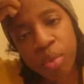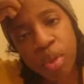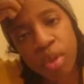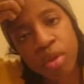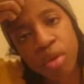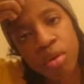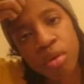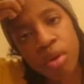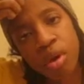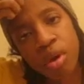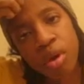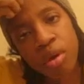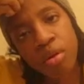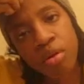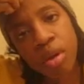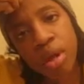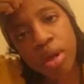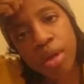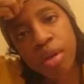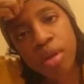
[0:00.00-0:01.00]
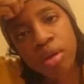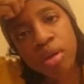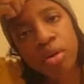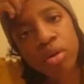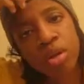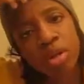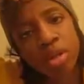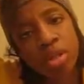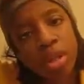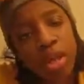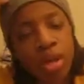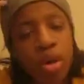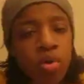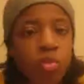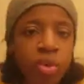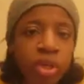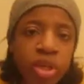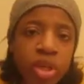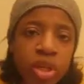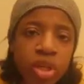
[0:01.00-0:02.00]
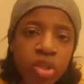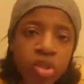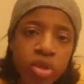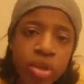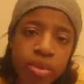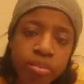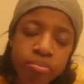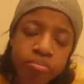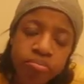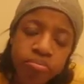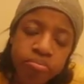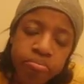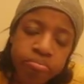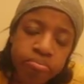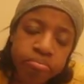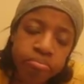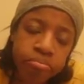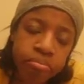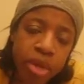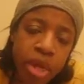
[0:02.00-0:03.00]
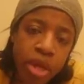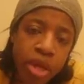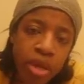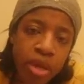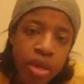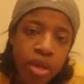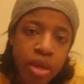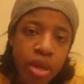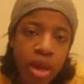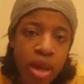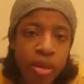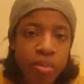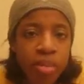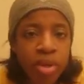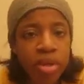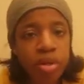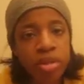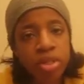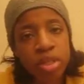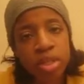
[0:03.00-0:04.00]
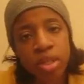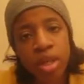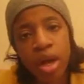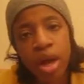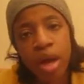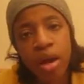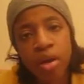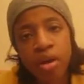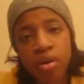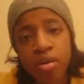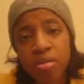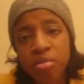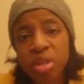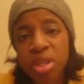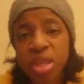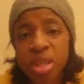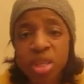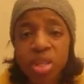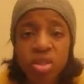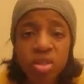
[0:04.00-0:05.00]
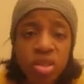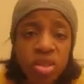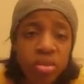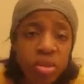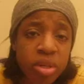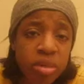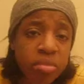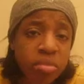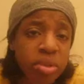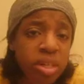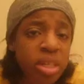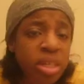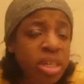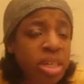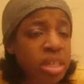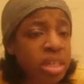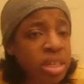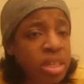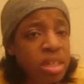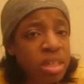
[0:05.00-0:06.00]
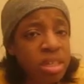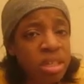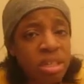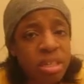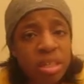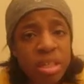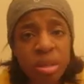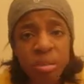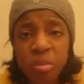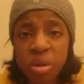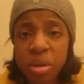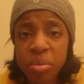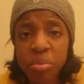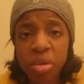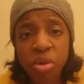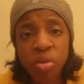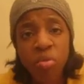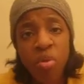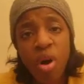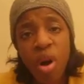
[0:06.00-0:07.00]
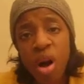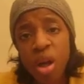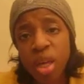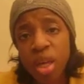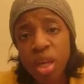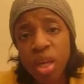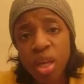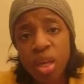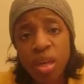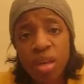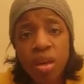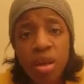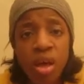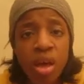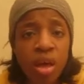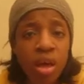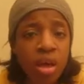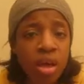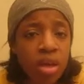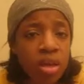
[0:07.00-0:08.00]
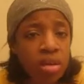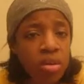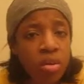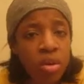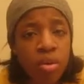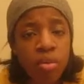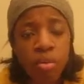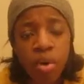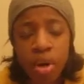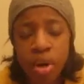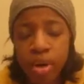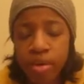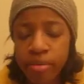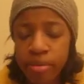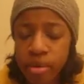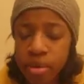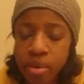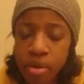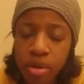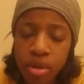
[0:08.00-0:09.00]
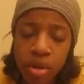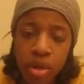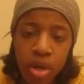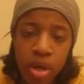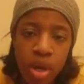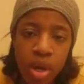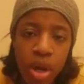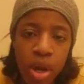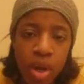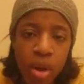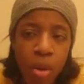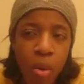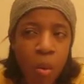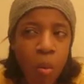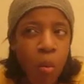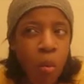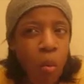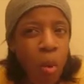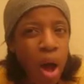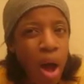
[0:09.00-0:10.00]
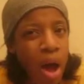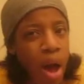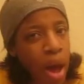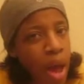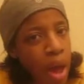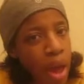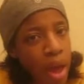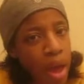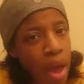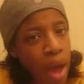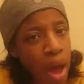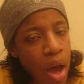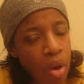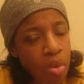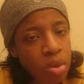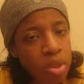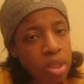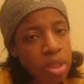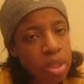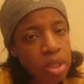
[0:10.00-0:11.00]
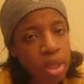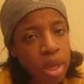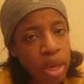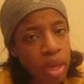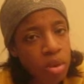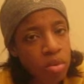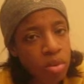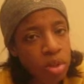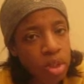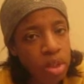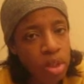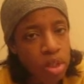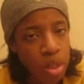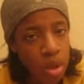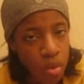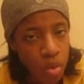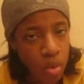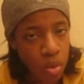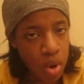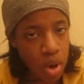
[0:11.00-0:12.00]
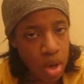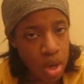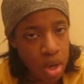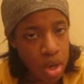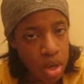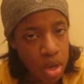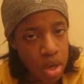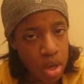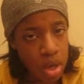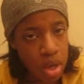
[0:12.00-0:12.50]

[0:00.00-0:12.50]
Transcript: like, take a weekend trip. I'm here in Chicago. A weekend trip could be Indy, it could be Milwaukee, whatever. Why I would stay with someone